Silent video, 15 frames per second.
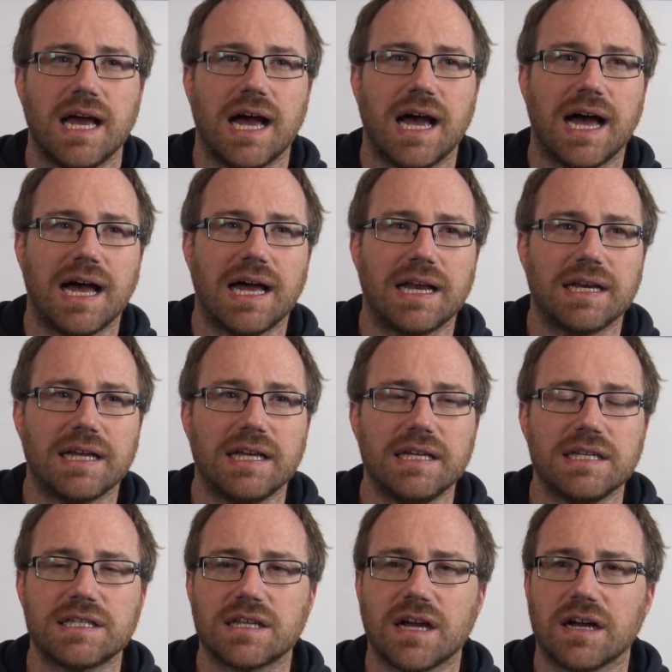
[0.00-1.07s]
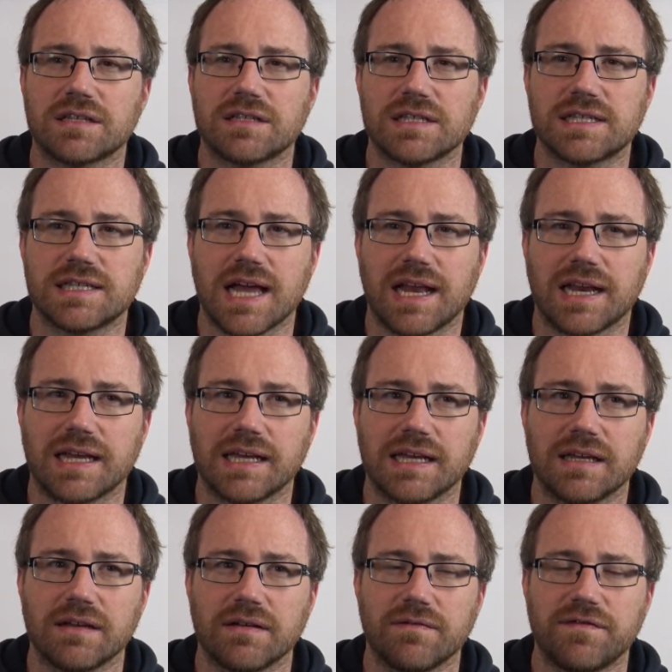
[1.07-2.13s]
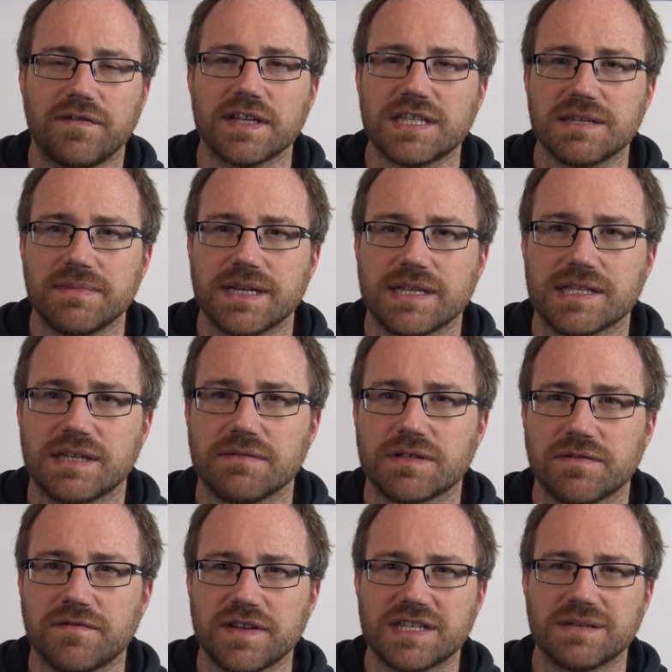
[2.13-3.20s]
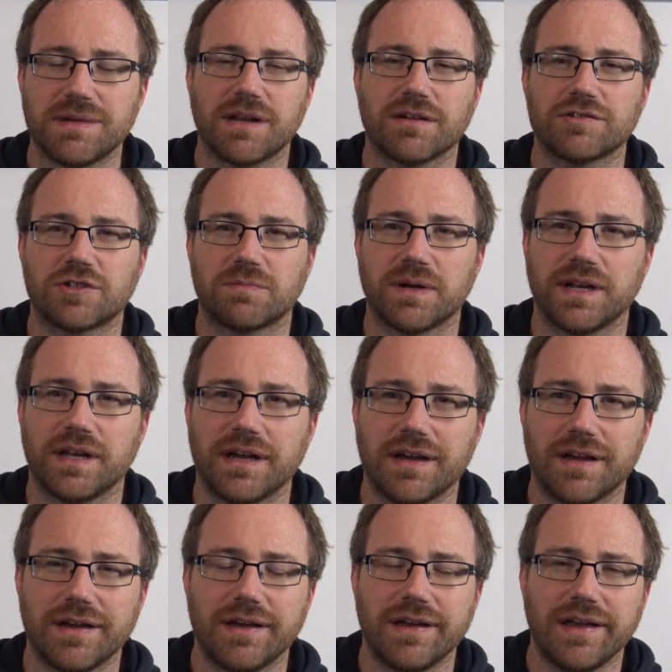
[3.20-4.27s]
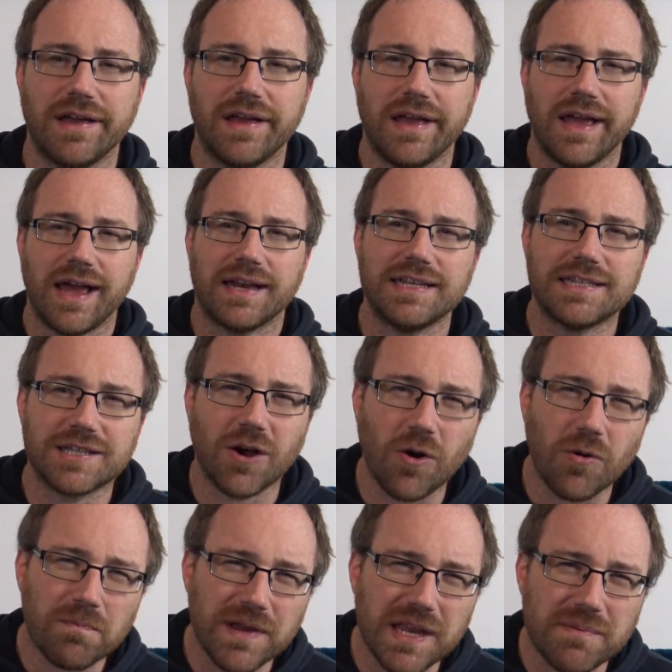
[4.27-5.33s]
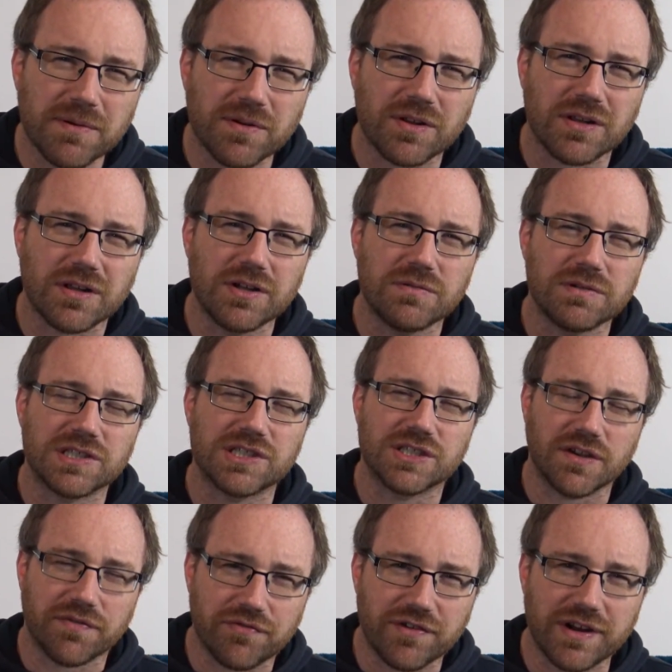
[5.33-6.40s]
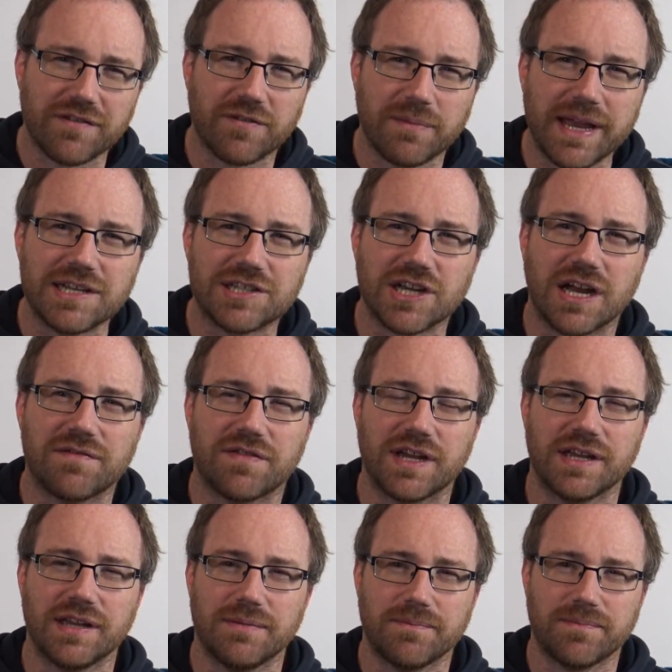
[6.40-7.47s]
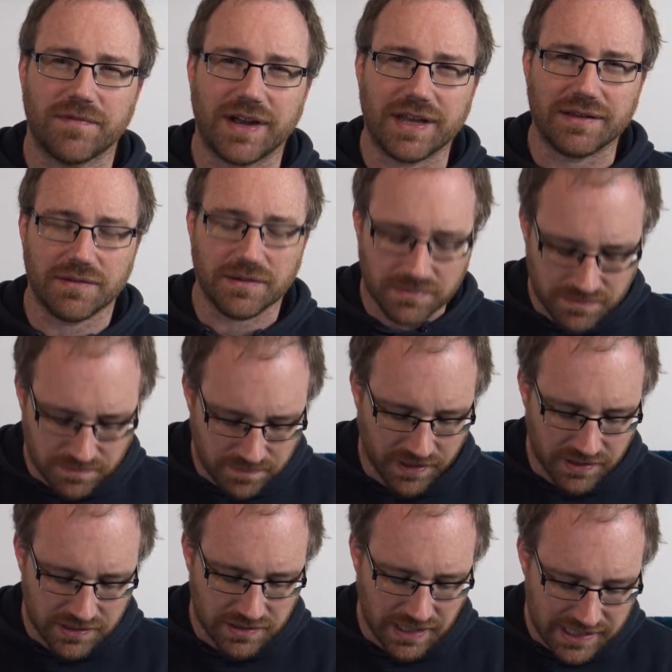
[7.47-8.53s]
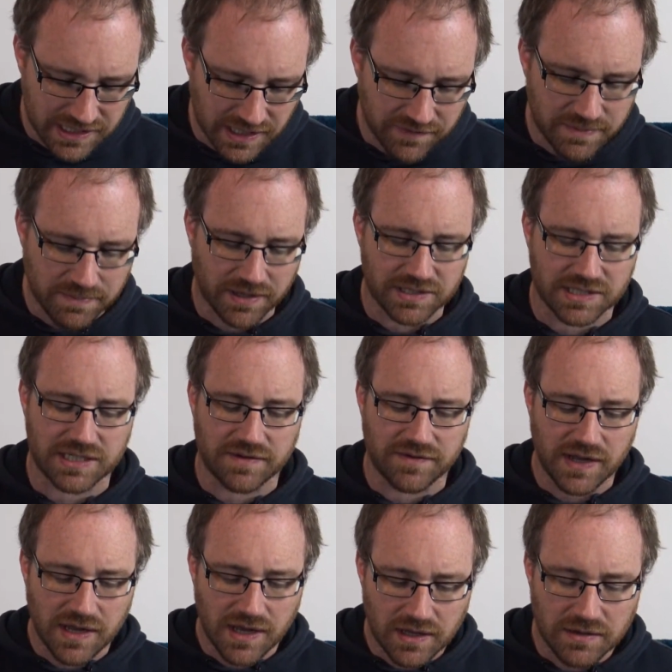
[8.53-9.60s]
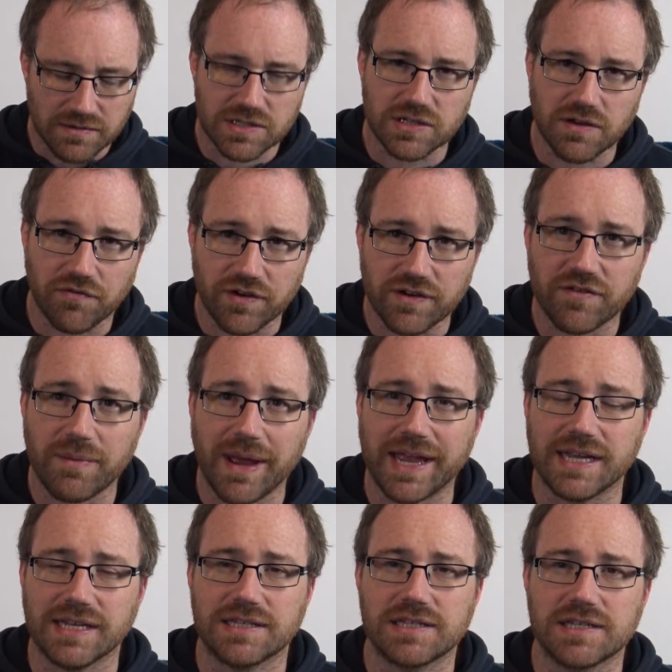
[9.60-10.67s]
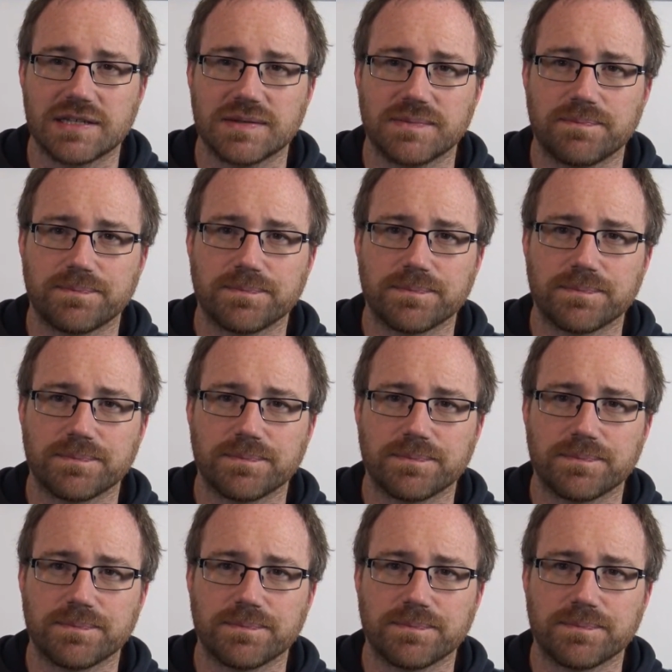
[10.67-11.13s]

and he started selling vitamins. He was a vitamin entrepreneur. And he told people who were suffering from HIV, right? They were HIV positive, they were suffering from AIDS,